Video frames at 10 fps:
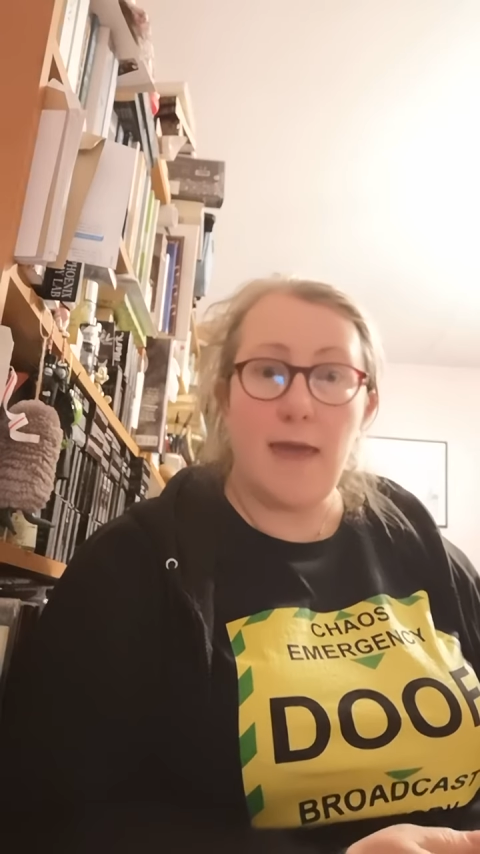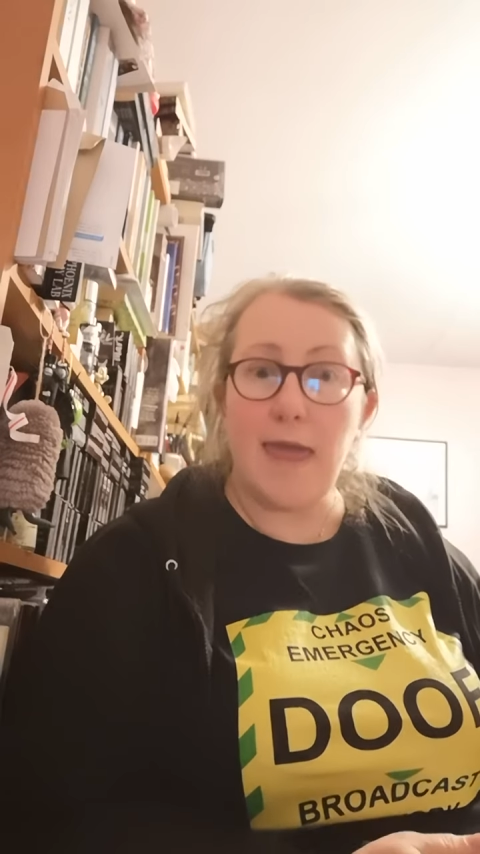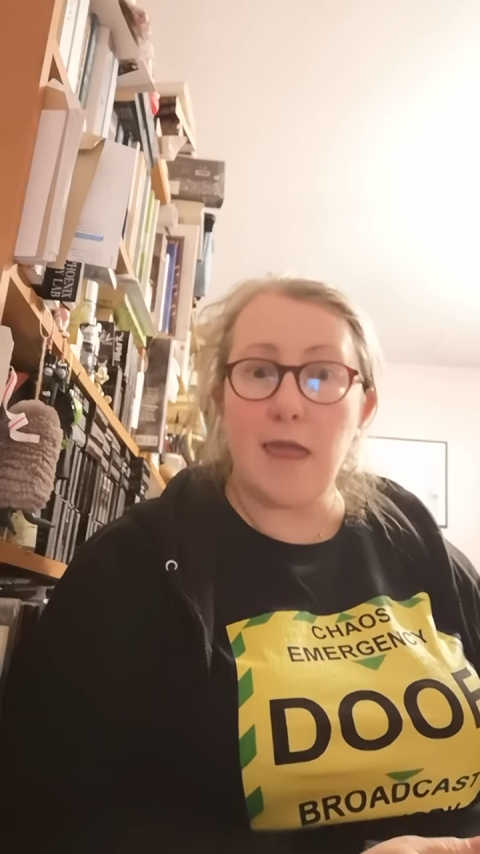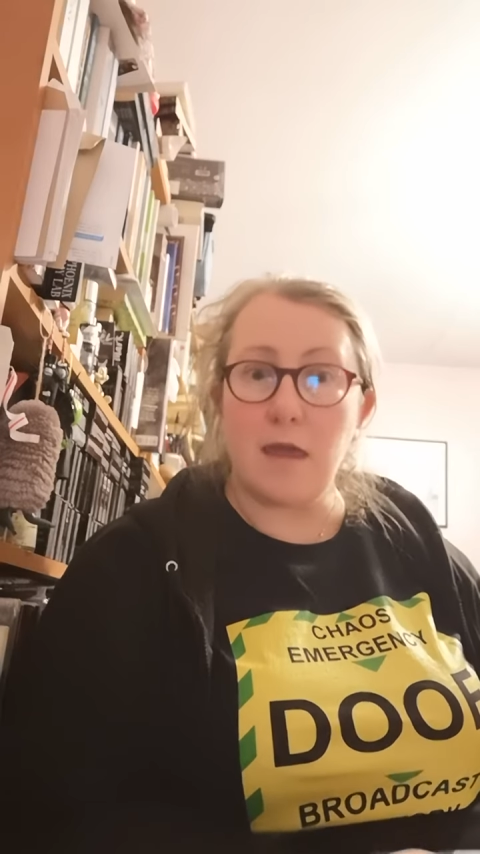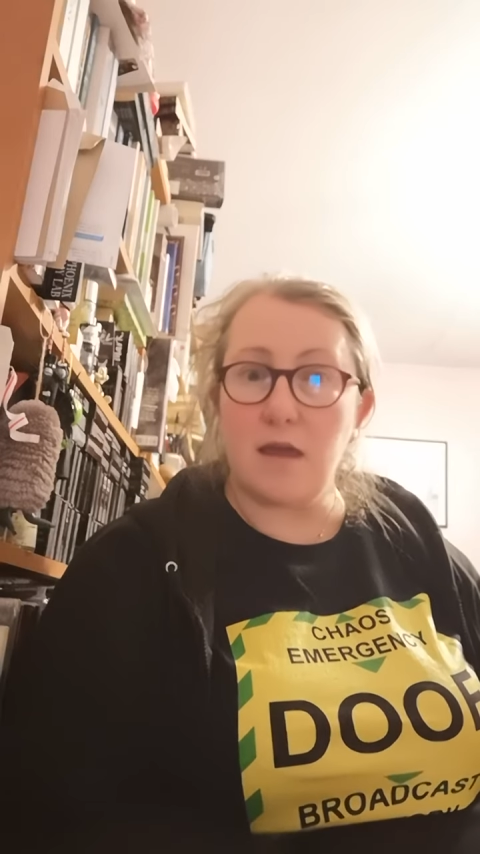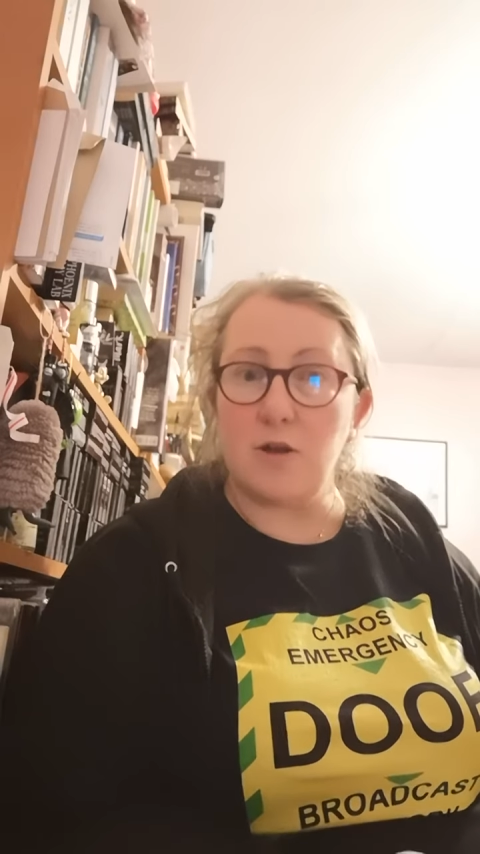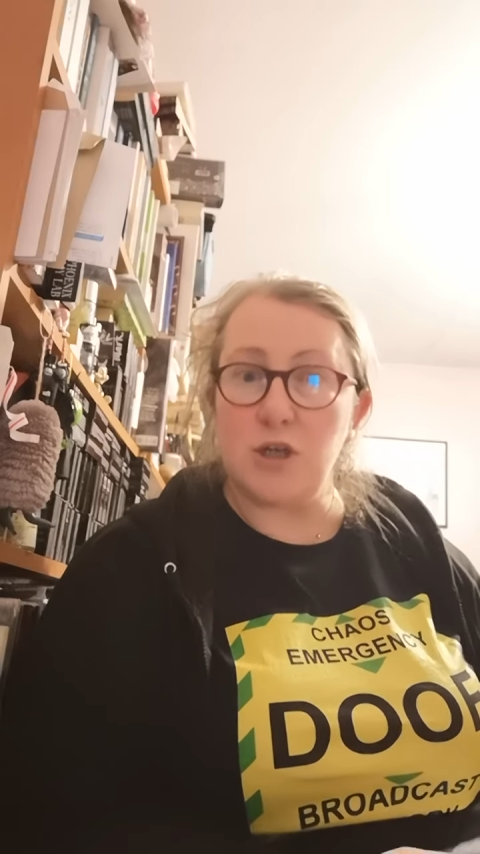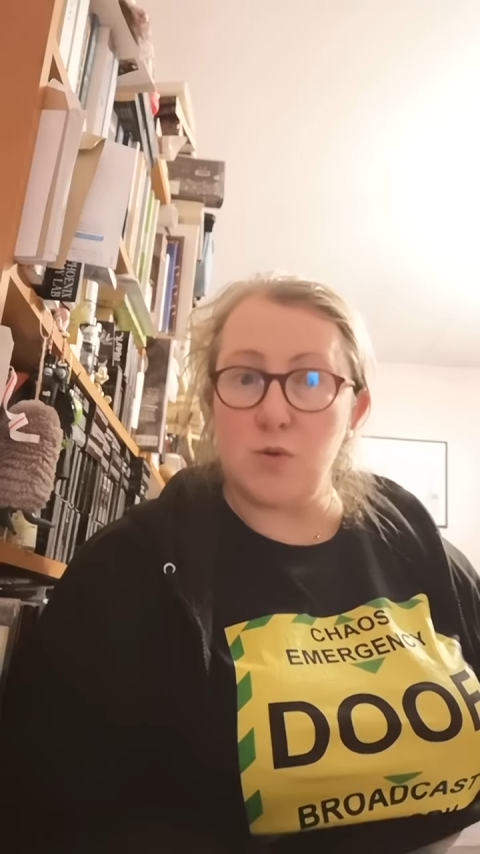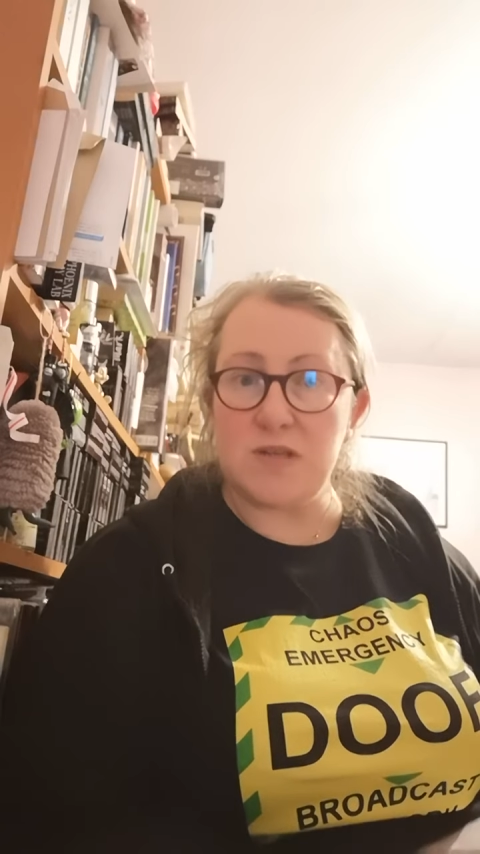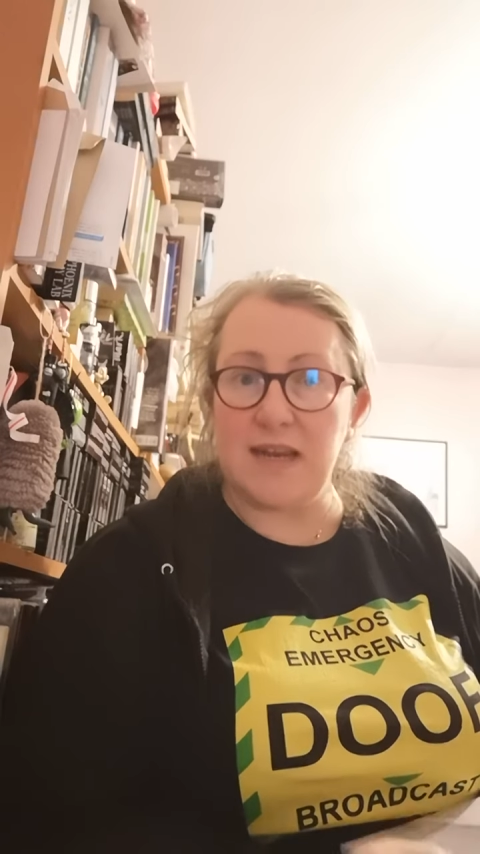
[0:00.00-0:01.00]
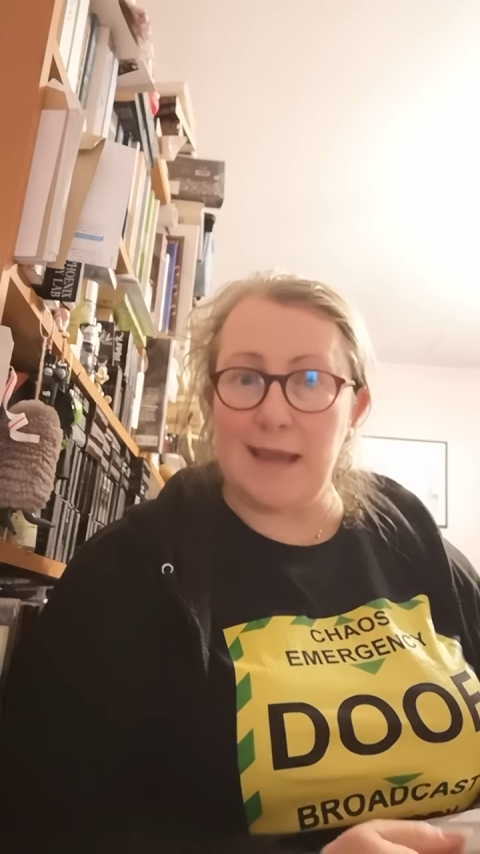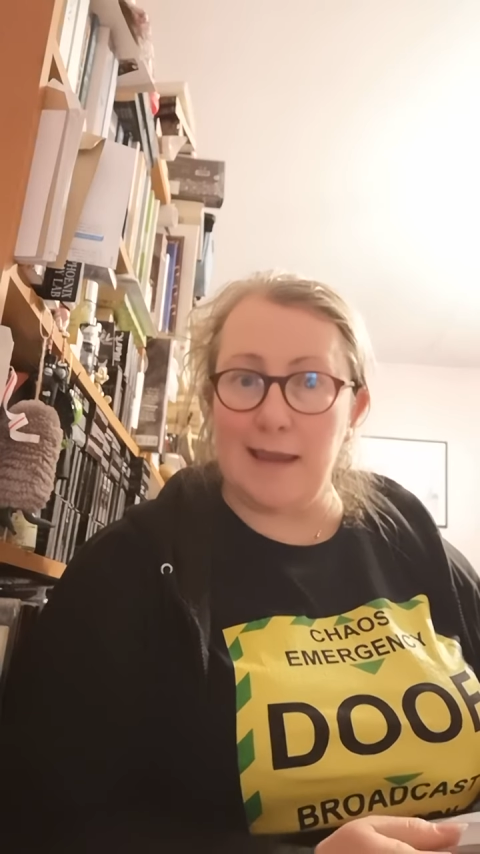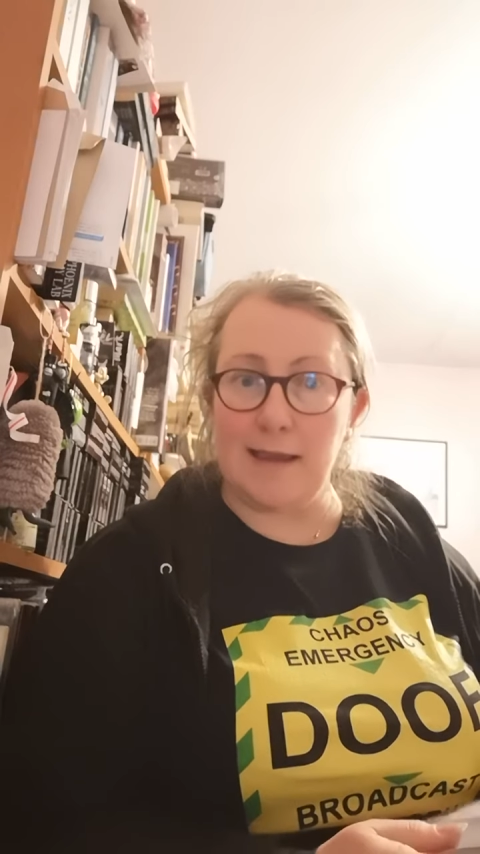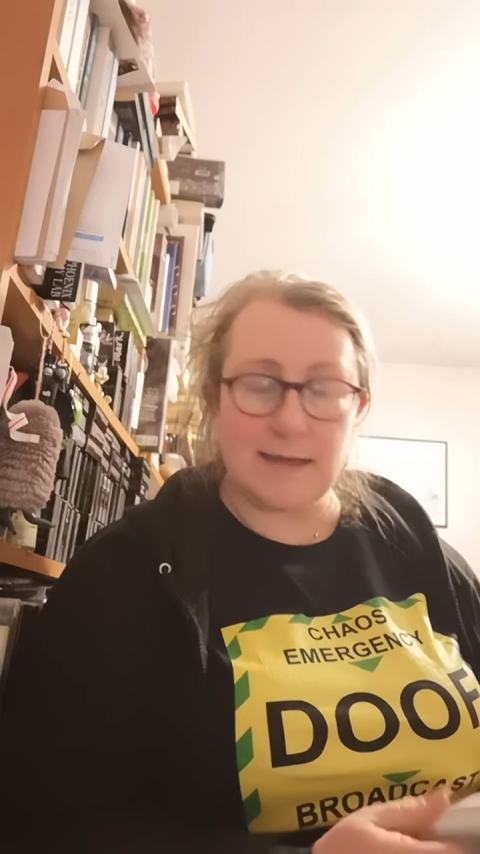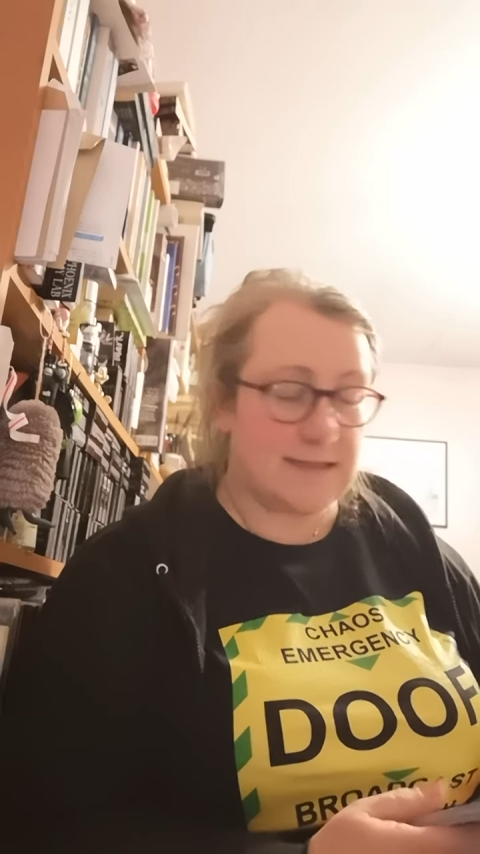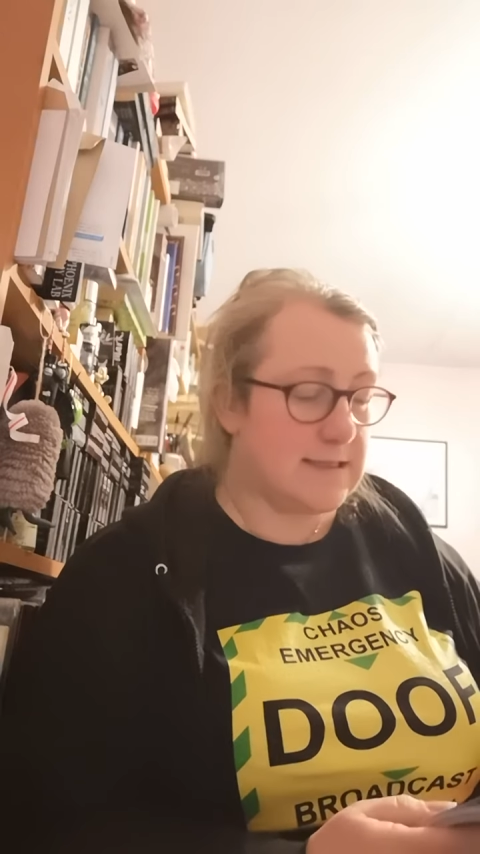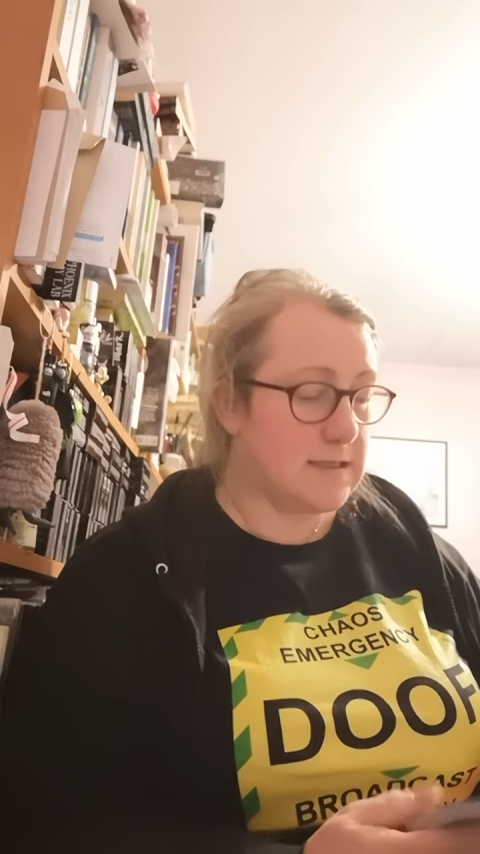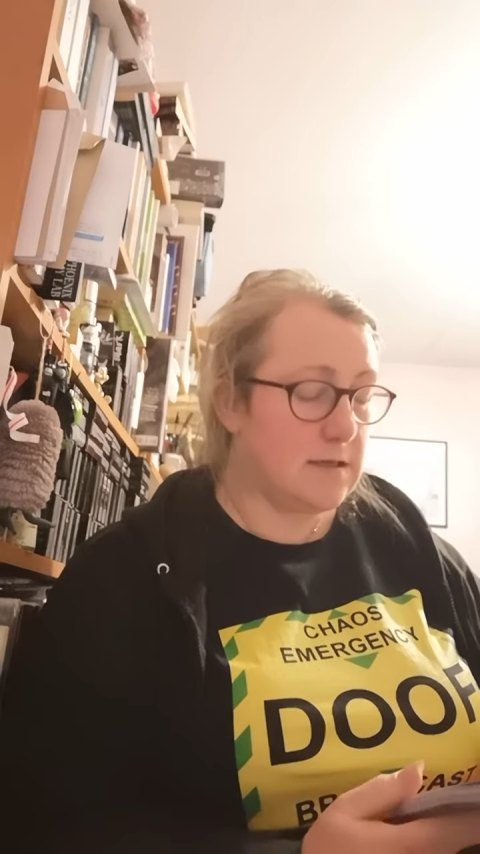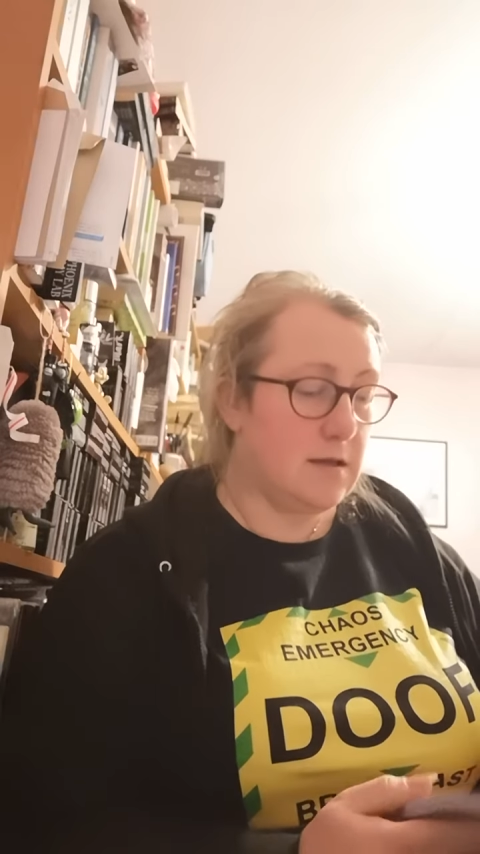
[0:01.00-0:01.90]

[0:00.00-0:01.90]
ink and using inks.